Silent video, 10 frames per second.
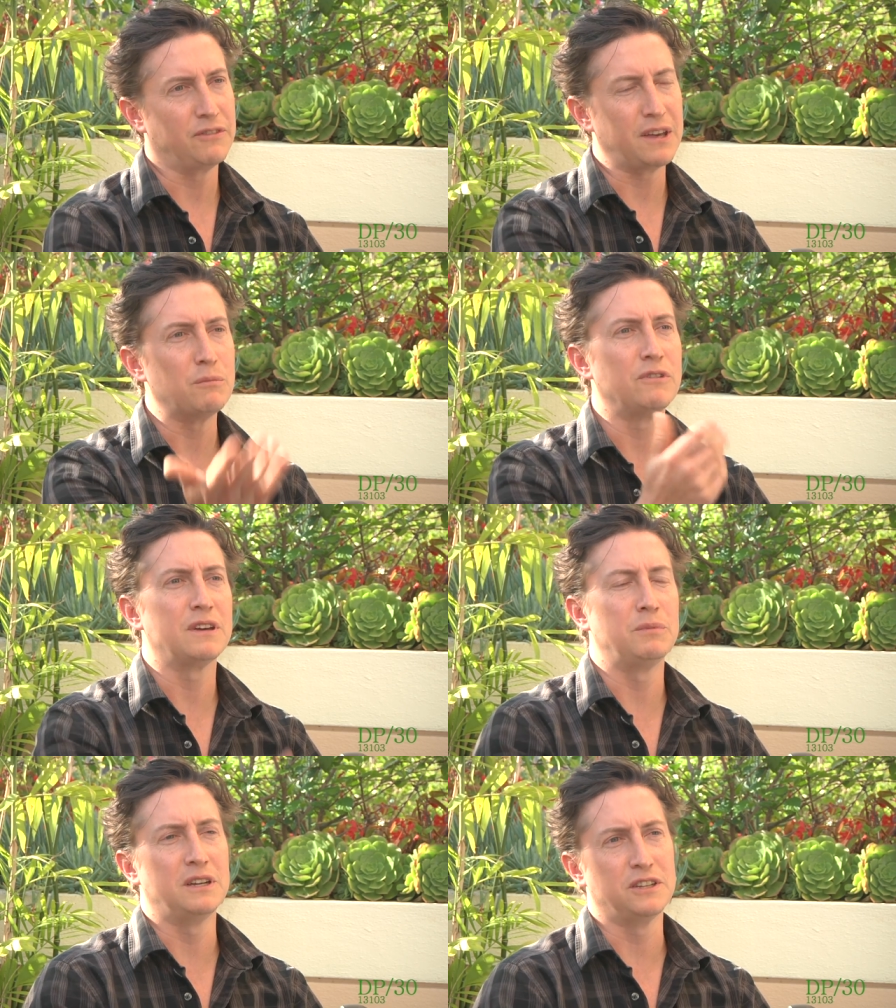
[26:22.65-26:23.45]
If that movie
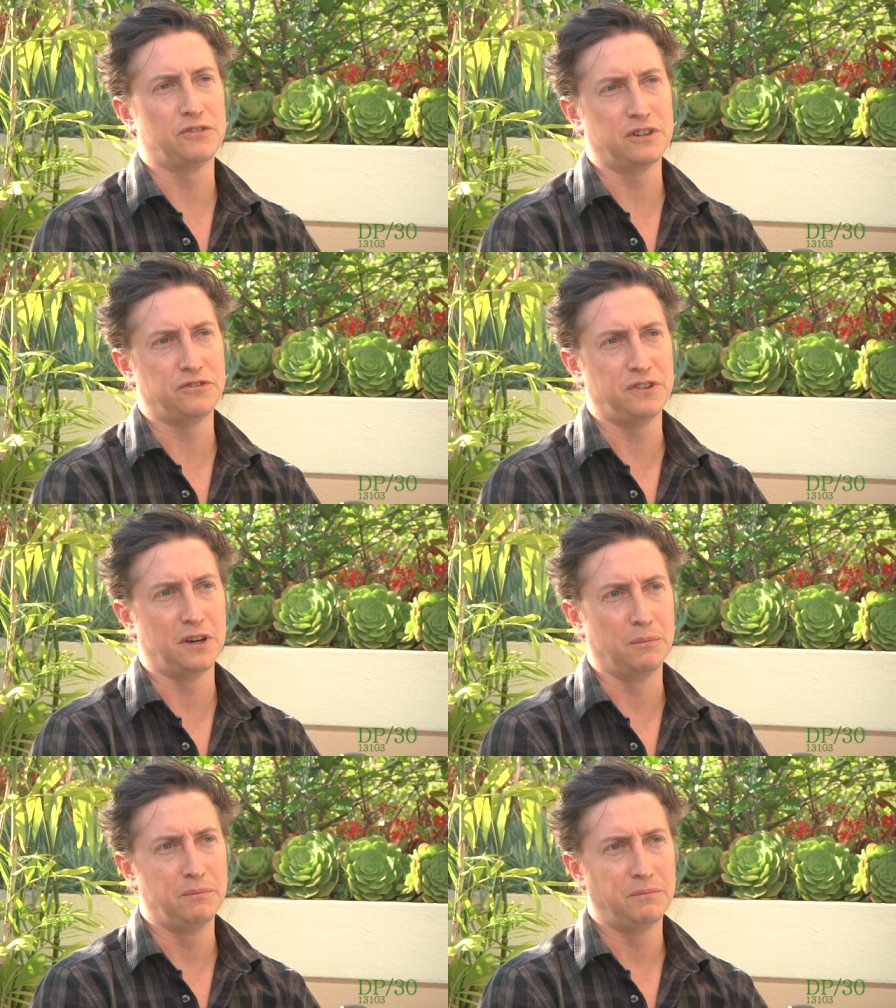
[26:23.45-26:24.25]
had been his first
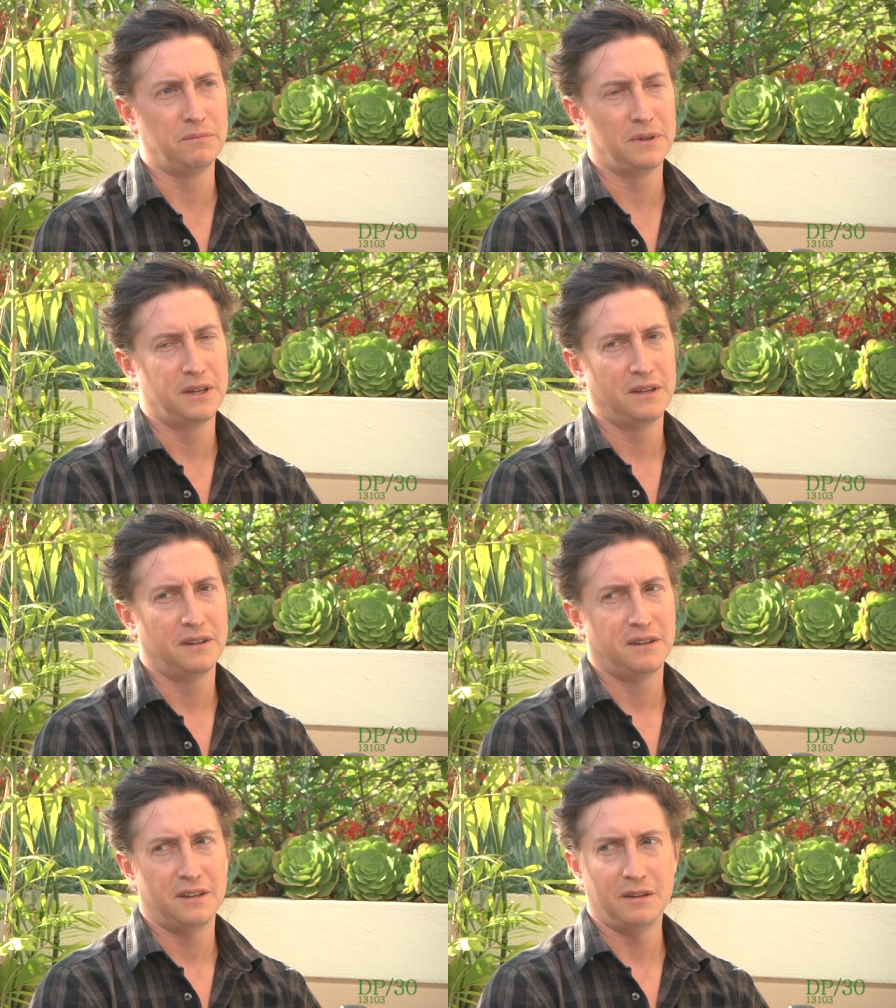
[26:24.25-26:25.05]
film,
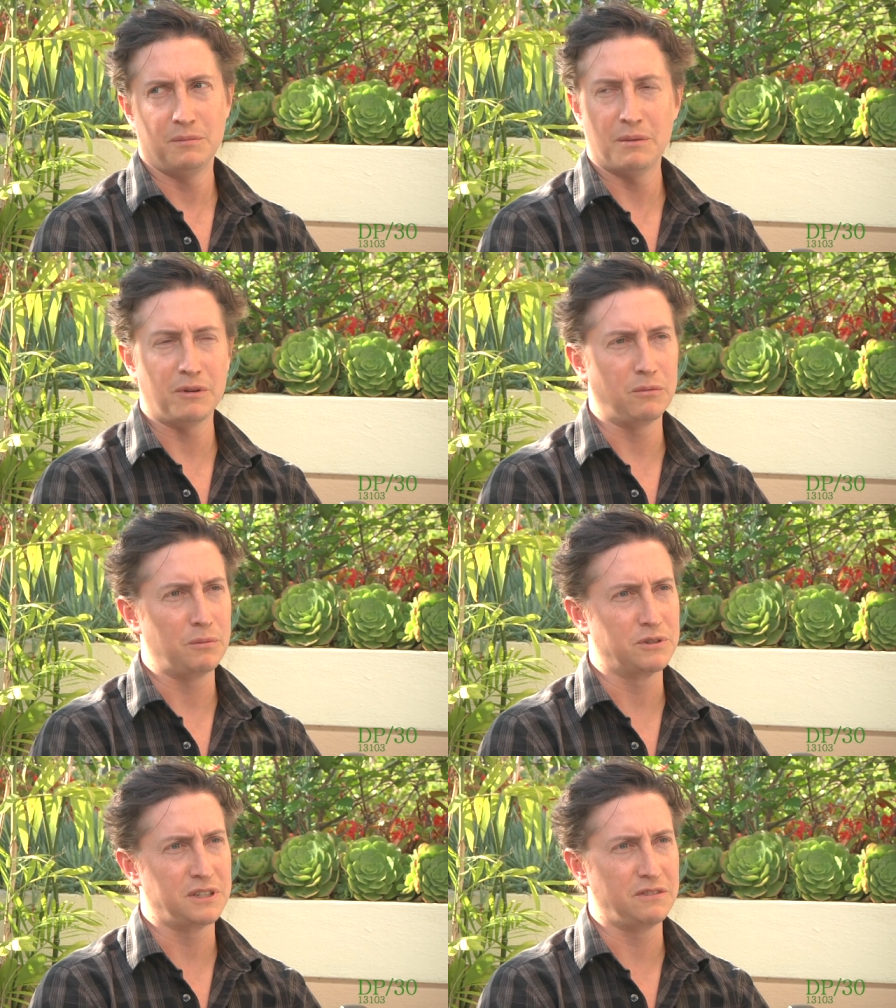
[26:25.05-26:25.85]
right, maybe it would
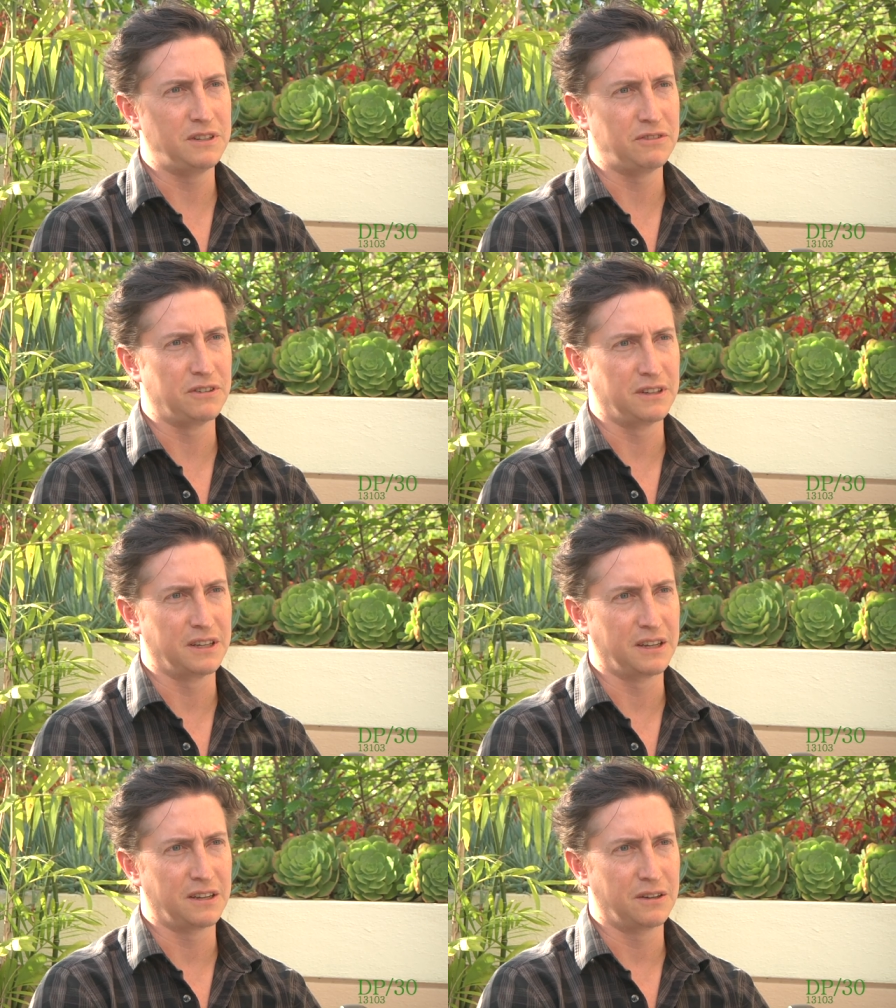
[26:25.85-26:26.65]
be perceived differently.